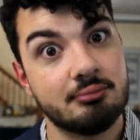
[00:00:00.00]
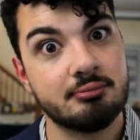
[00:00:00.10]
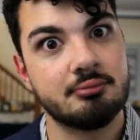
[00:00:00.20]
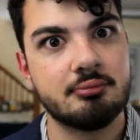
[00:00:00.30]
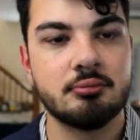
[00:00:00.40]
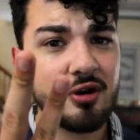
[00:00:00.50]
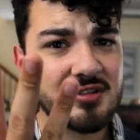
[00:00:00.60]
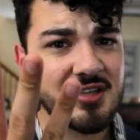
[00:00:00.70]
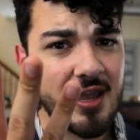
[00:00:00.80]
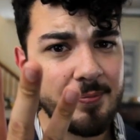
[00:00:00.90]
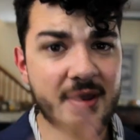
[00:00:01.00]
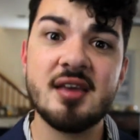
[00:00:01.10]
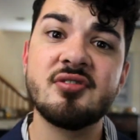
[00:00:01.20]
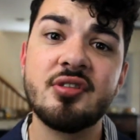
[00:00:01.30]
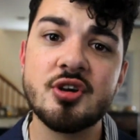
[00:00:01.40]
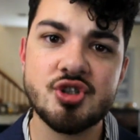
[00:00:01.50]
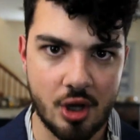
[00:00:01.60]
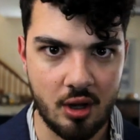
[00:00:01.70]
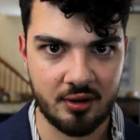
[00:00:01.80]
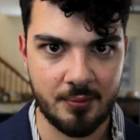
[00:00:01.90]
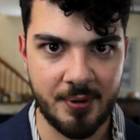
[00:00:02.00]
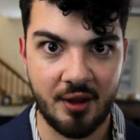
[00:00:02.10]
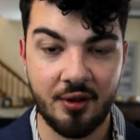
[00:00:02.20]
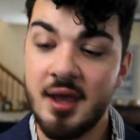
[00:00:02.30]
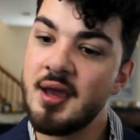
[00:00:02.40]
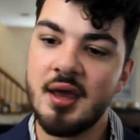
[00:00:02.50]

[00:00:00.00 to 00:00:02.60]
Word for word: The third type is the shawl lapel.